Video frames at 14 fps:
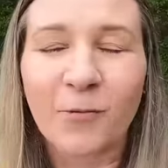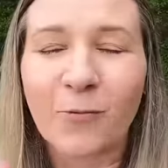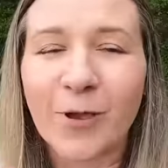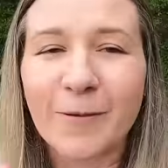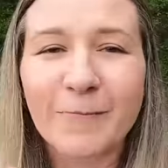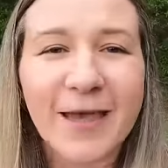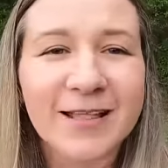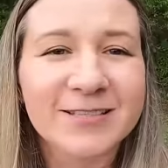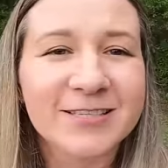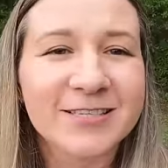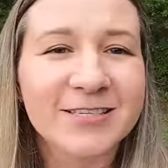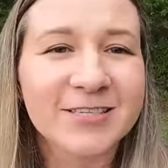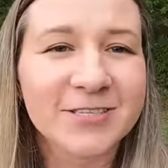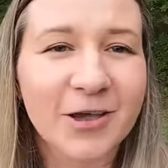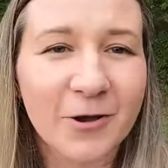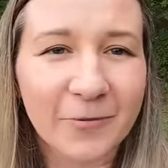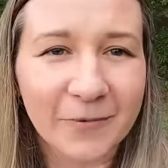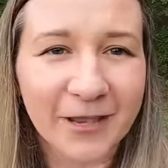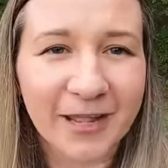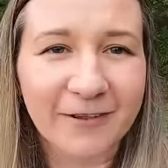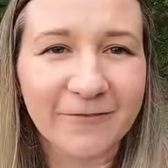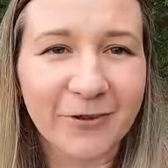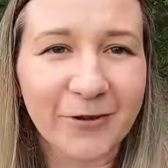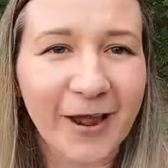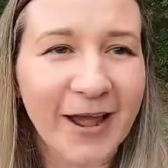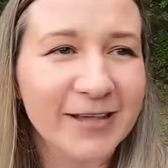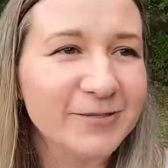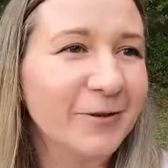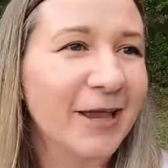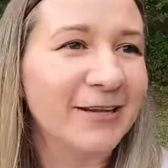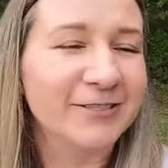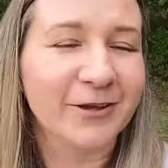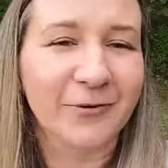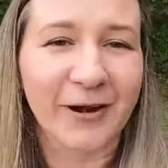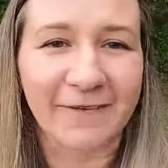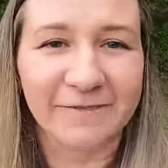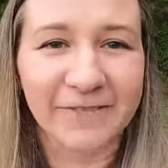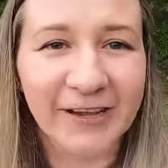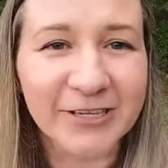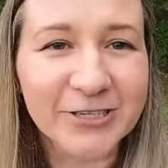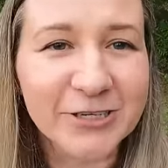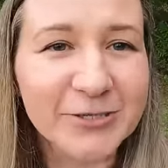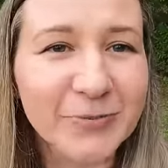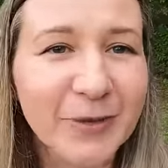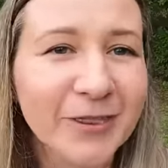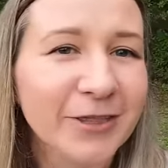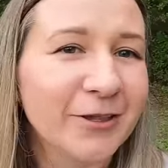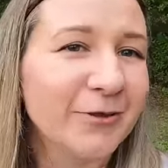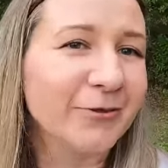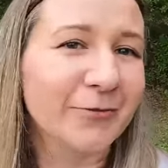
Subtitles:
we met so many of you guys. We got to go on adventures with you.